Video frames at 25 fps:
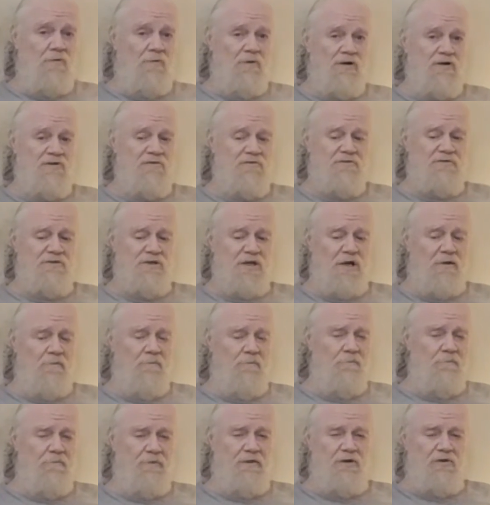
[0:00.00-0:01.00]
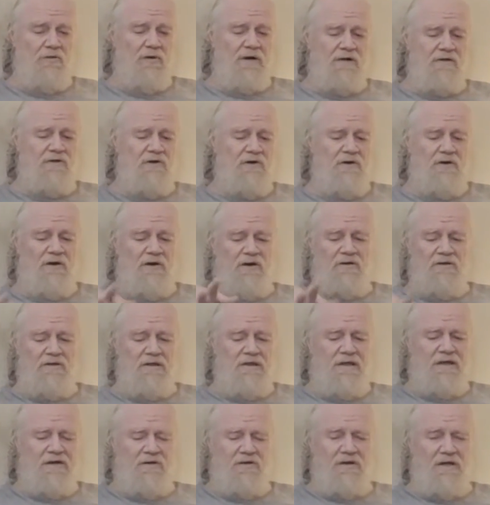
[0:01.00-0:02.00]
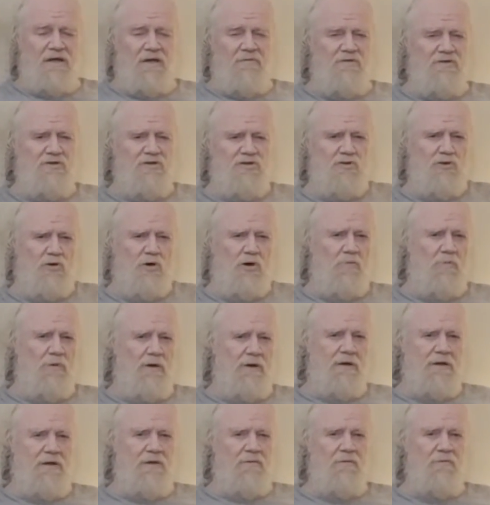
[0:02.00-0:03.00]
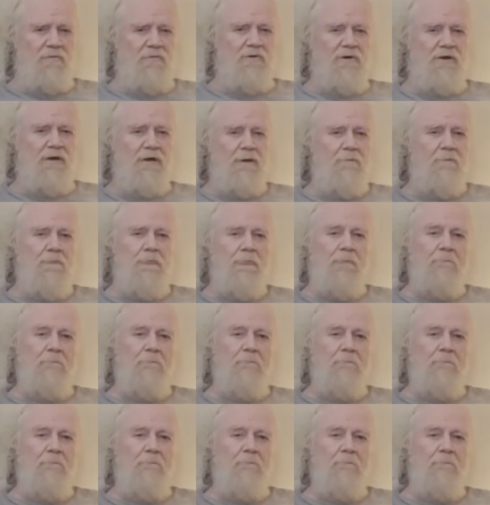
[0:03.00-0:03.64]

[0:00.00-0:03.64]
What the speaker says: works for some director. I think her name is Norma. I can't remember her name.